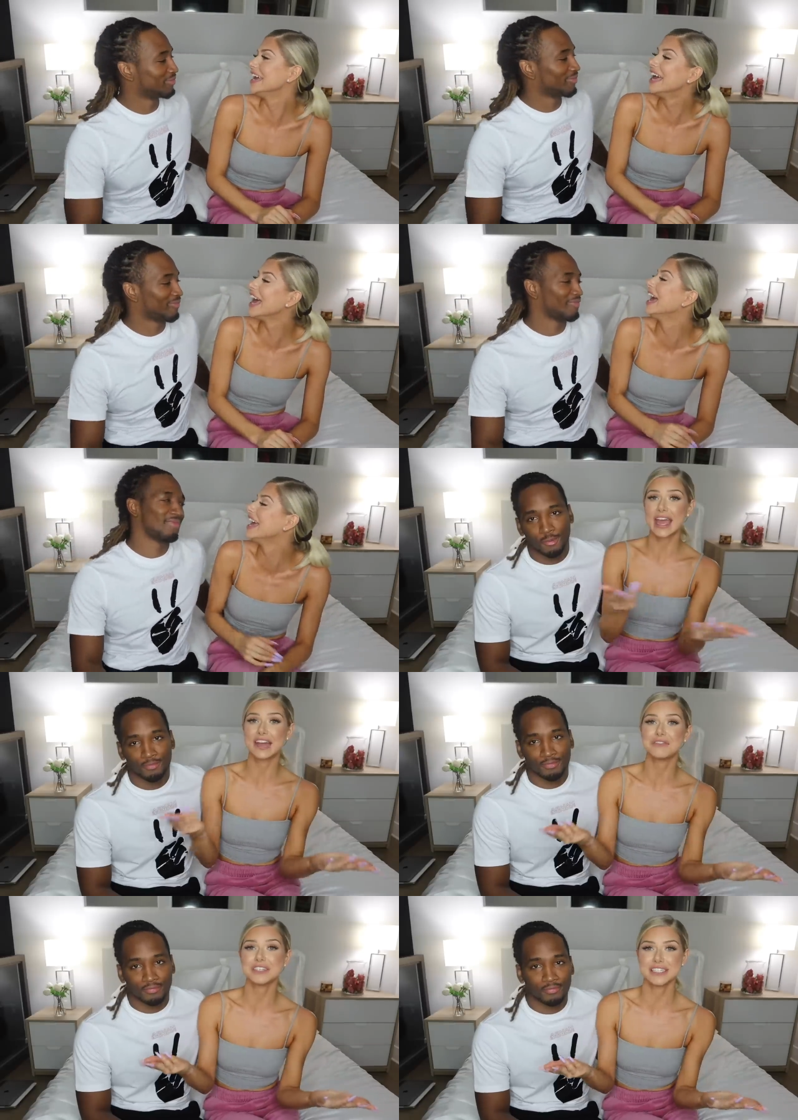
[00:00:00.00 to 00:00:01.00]

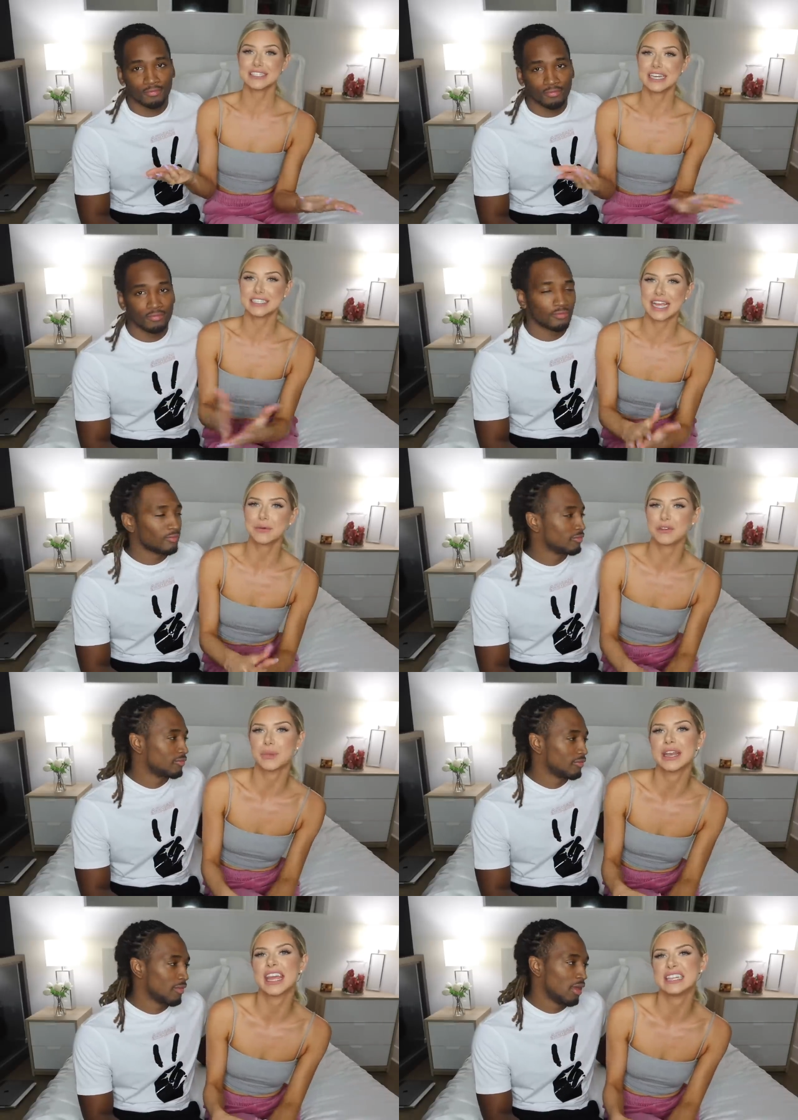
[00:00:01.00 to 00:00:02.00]
Speaker 1: and ever since that date,
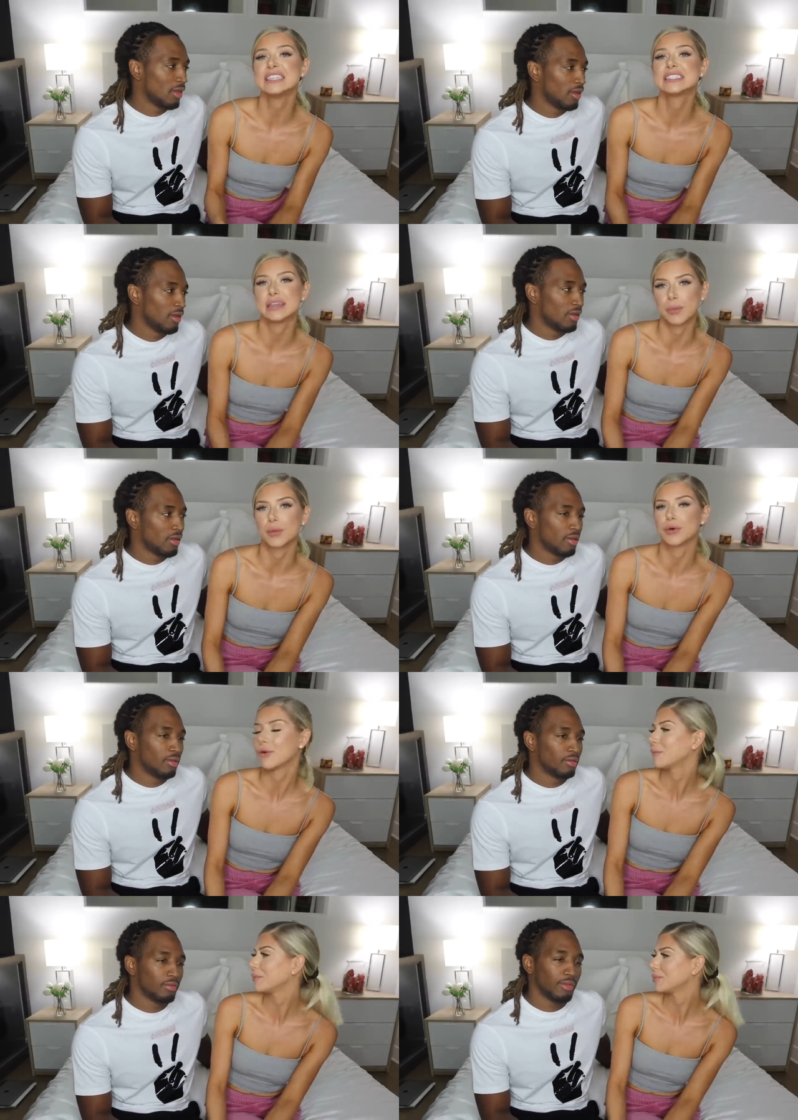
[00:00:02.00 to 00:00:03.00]
we've been
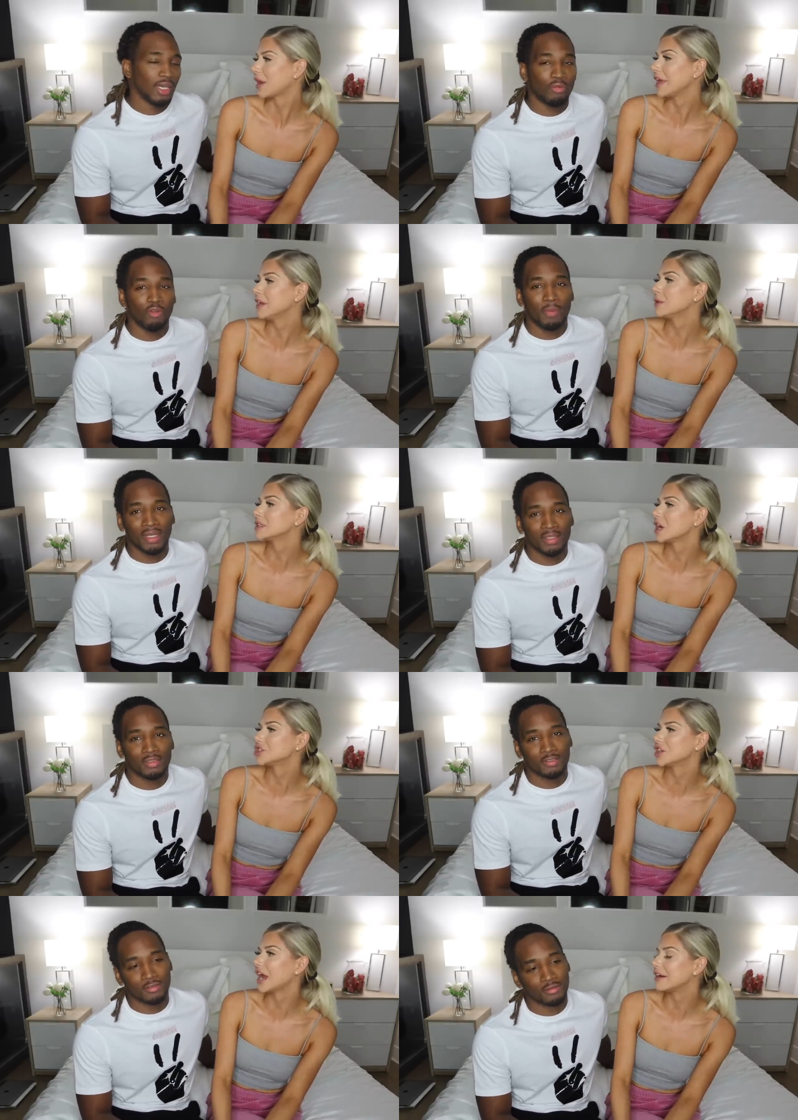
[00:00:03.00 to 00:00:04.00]
inseparable. Yeah, I think we
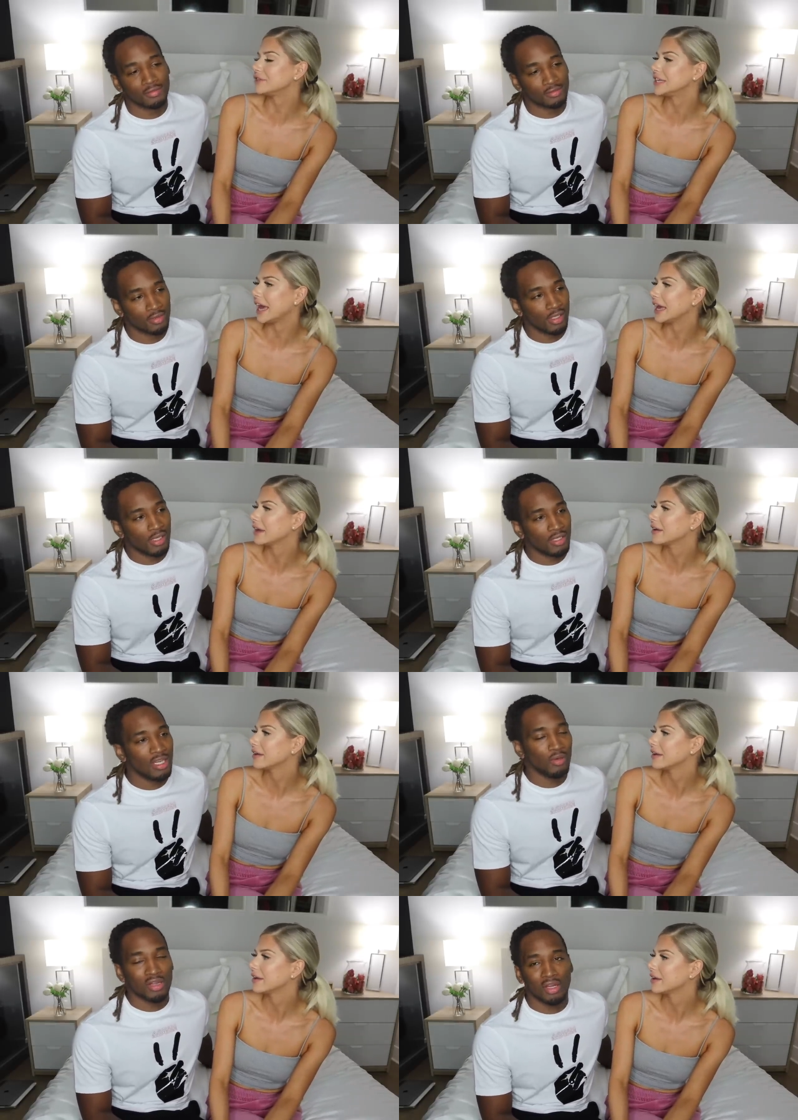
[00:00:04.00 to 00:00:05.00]
saw each other every day.
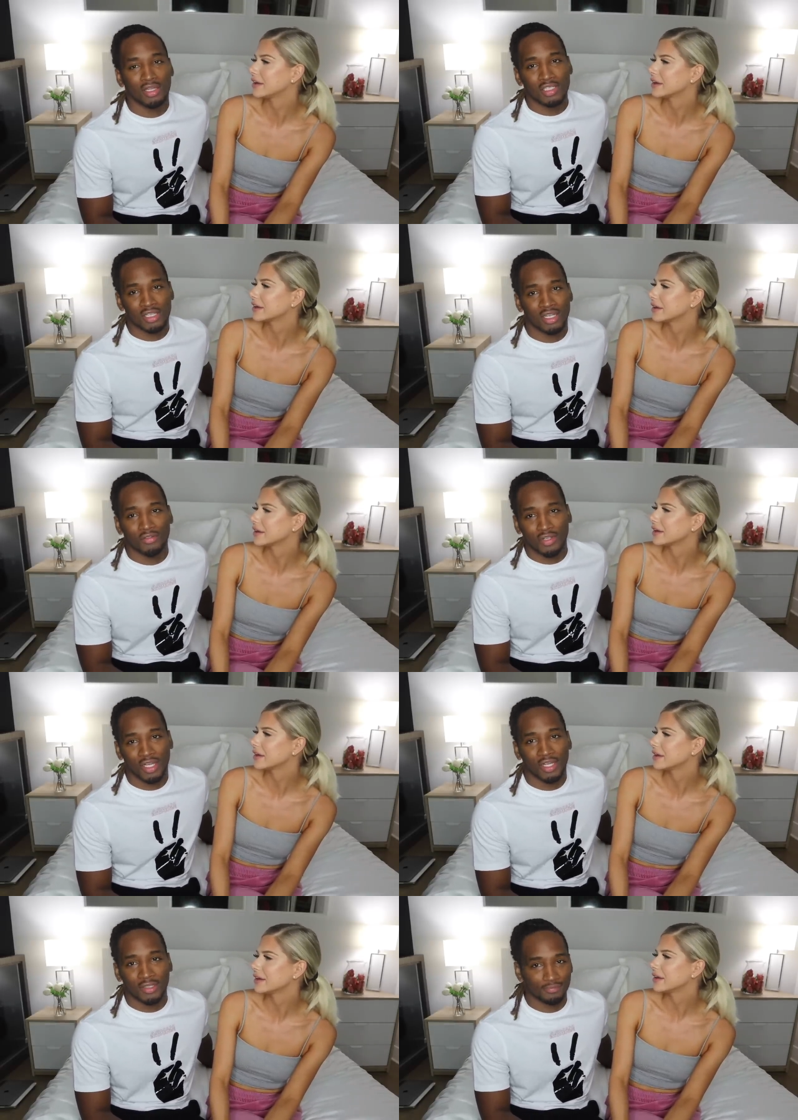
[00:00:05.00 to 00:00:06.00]
Speaker 2: Yeah, we saw each other
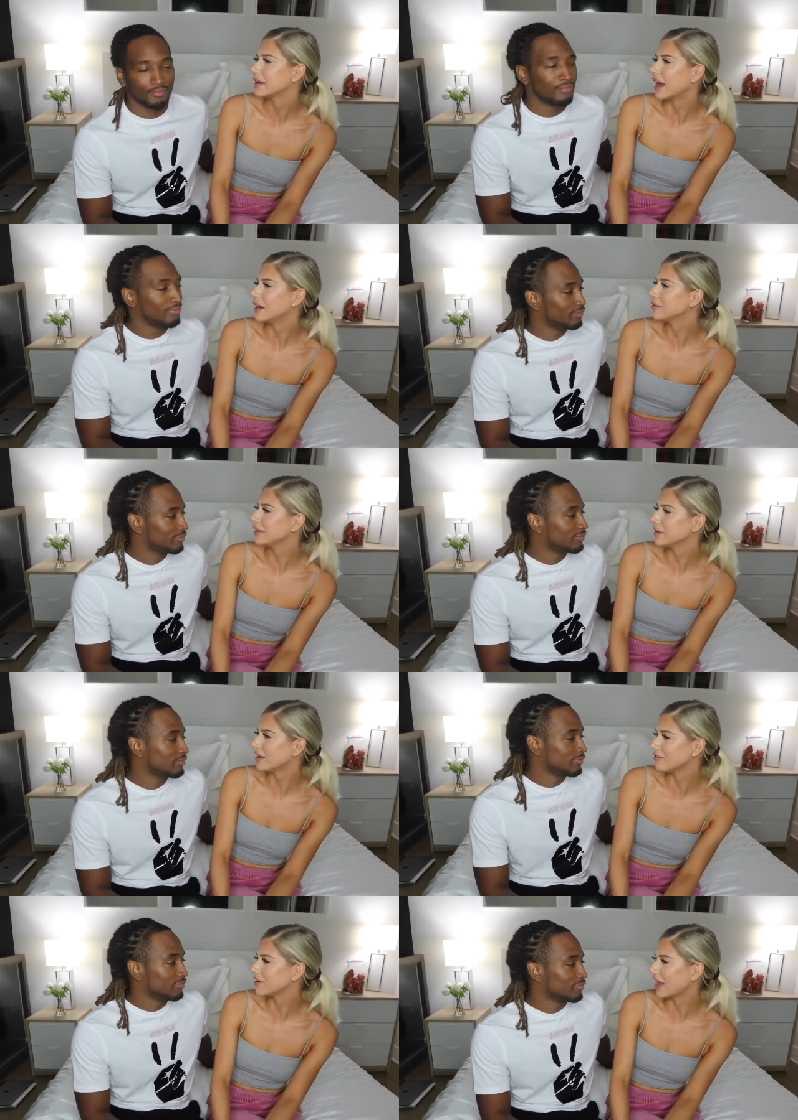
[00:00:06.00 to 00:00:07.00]
every day. Mm -hmm. I don't
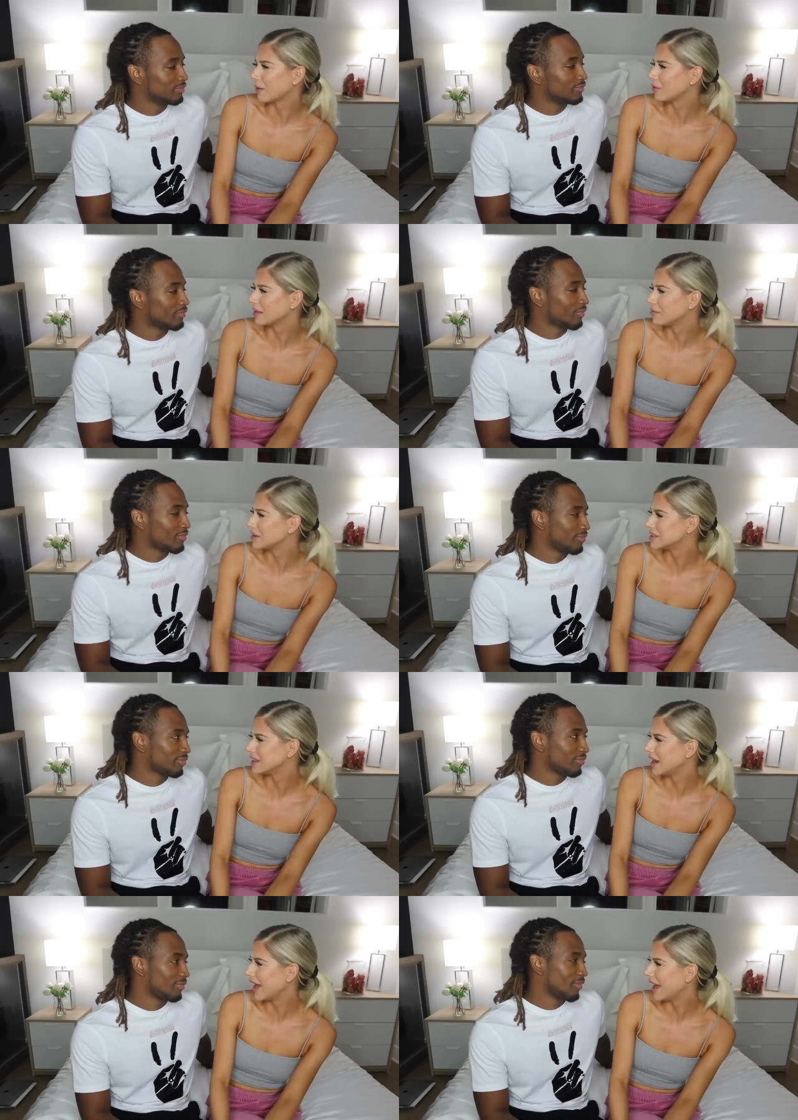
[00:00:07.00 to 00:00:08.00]
Speaker 1: think we ever like really
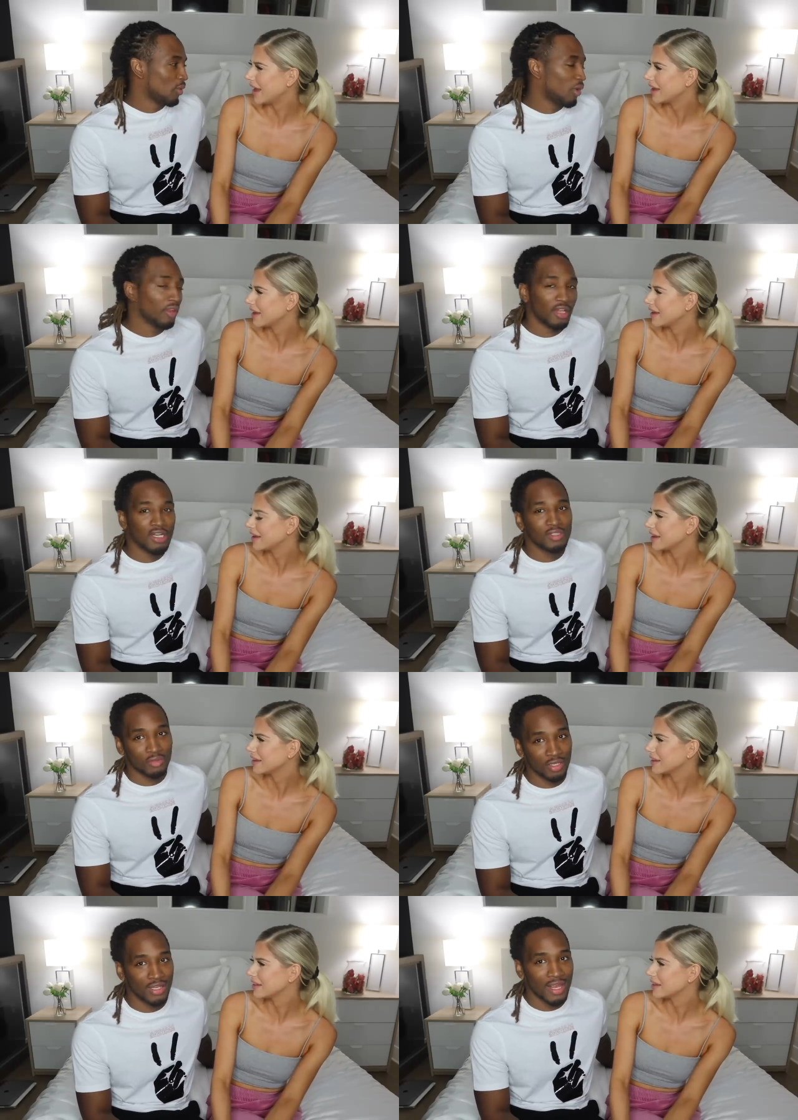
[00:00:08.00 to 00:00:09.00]
missed a day.
Speaker 2: Well,
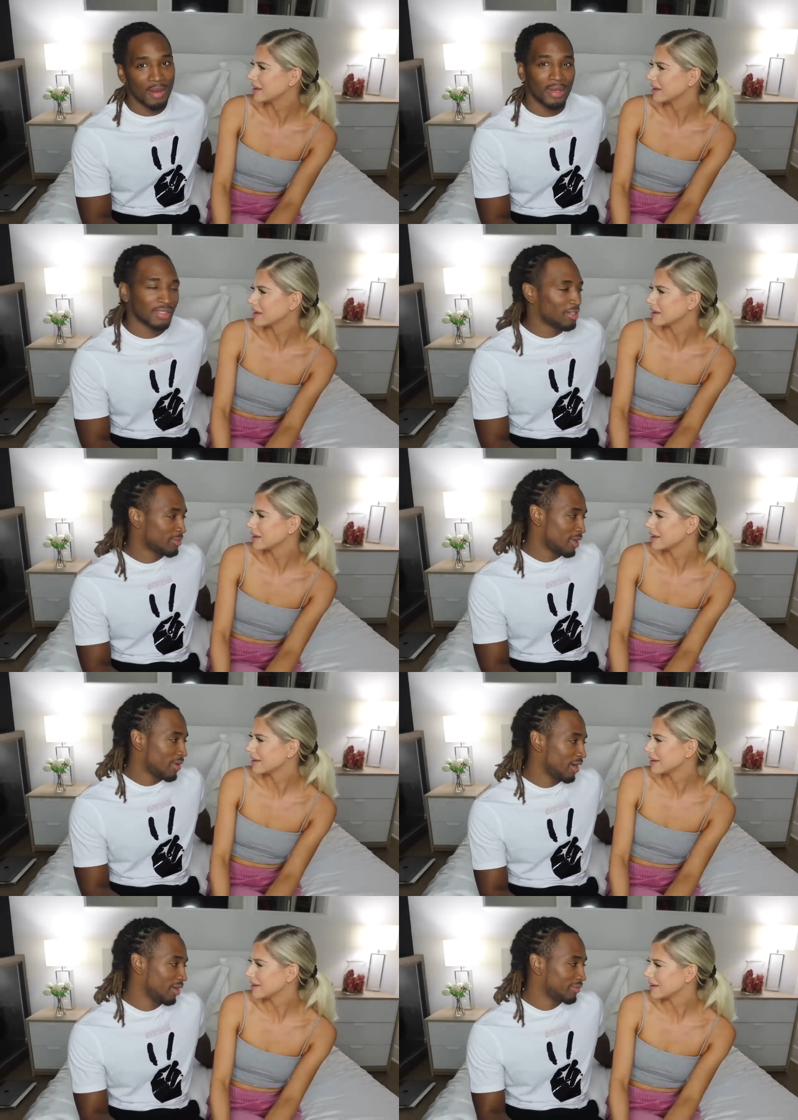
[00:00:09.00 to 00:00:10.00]
there's a day I'm about to talk
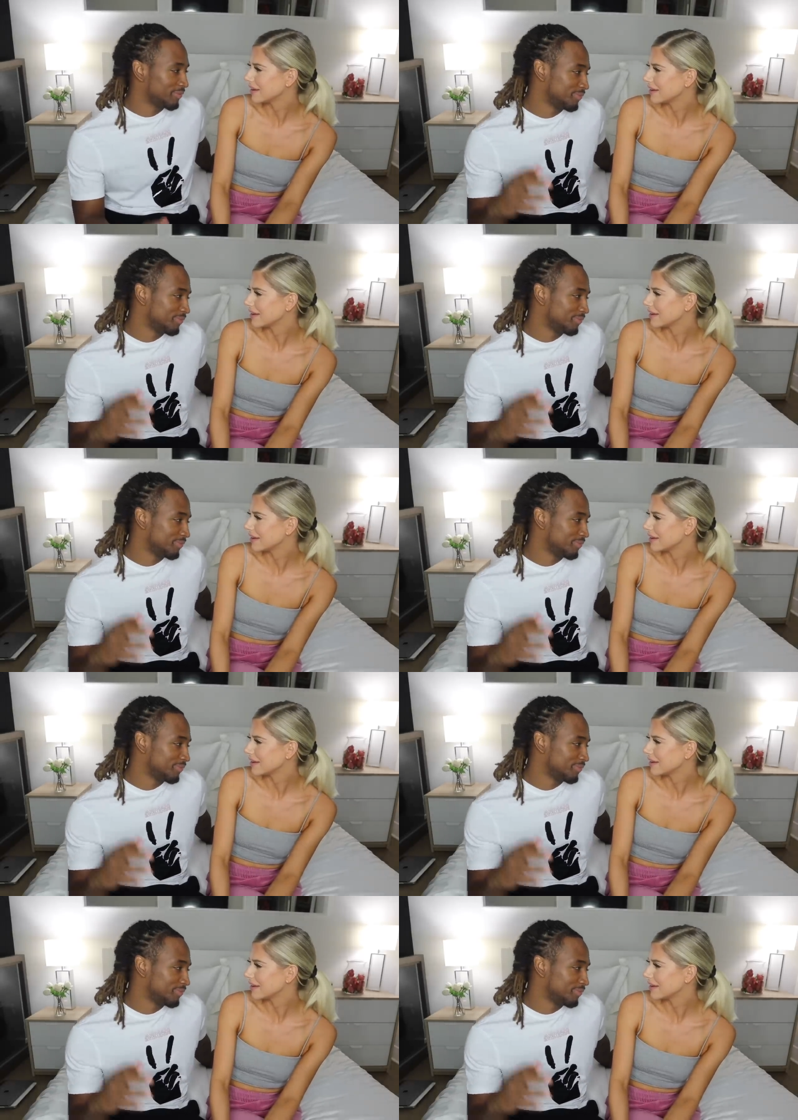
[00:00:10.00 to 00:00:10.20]
about right now.